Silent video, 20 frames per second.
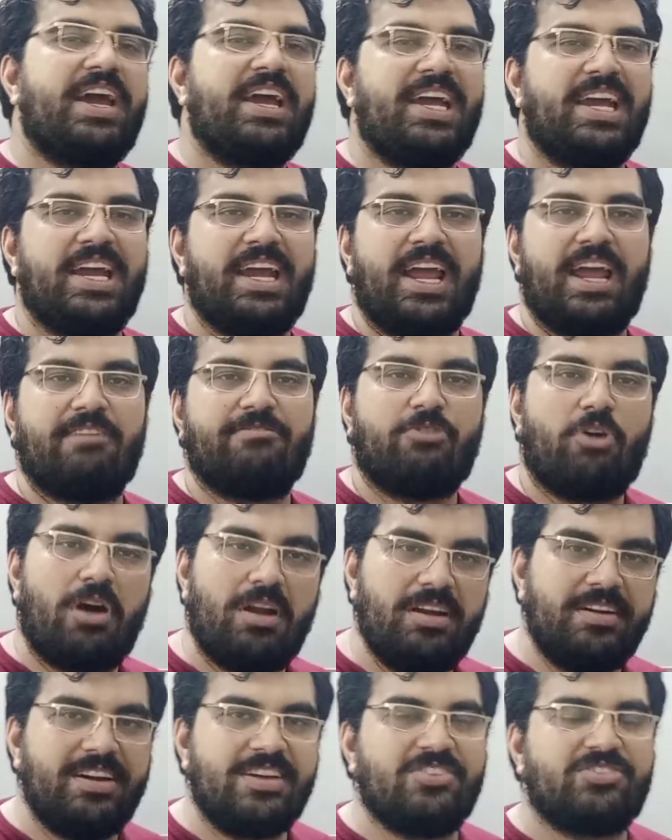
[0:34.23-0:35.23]
I have
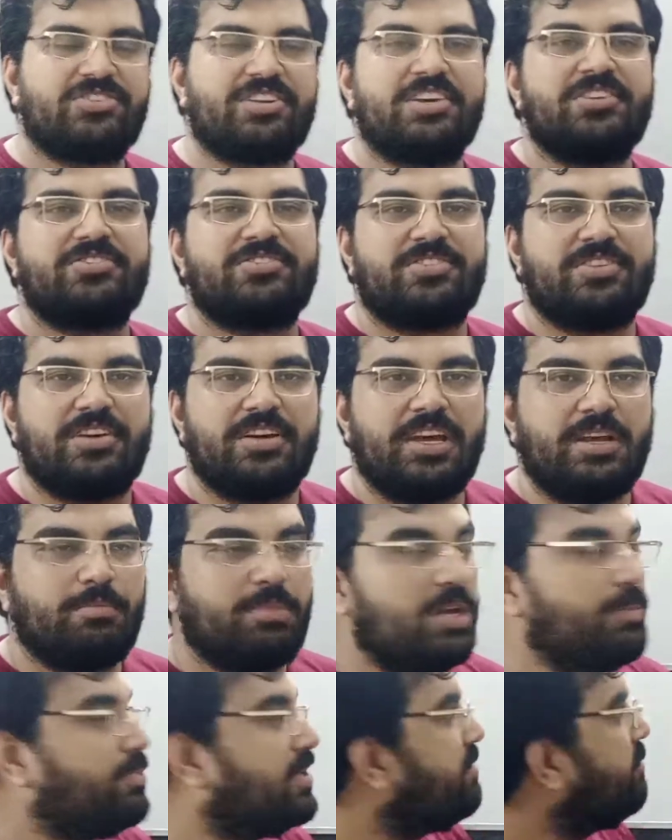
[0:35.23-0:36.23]
already discussed
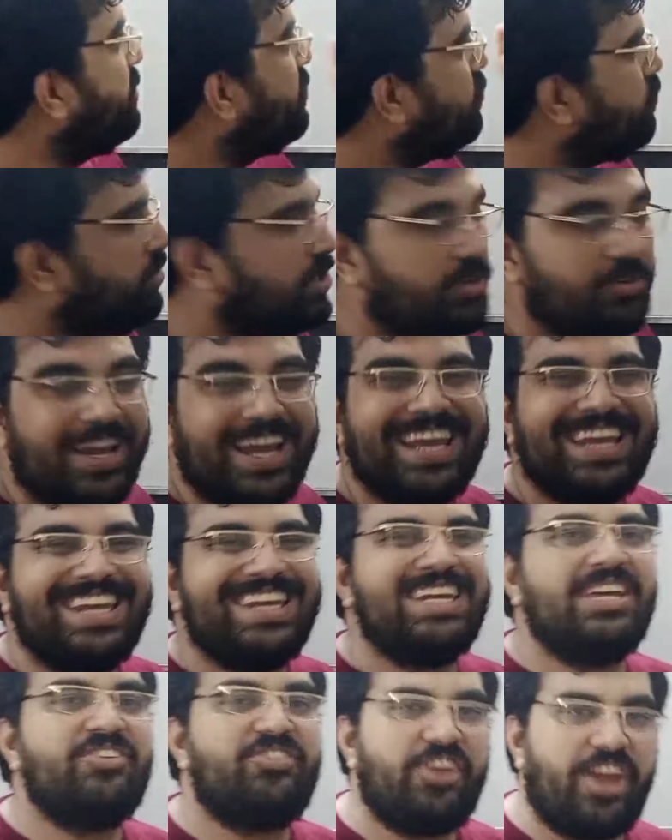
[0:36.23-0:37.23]
in my previous video
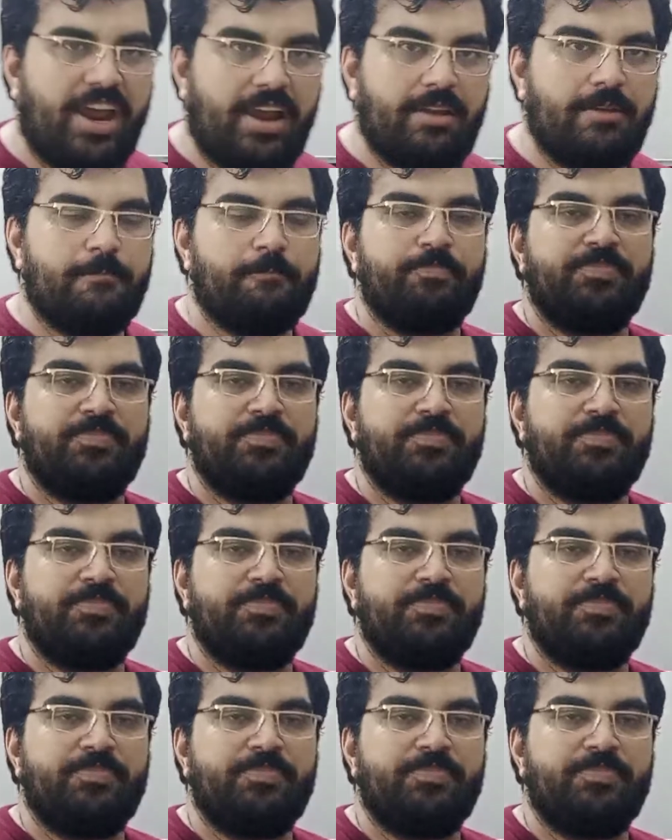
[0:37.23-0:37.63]
in detail.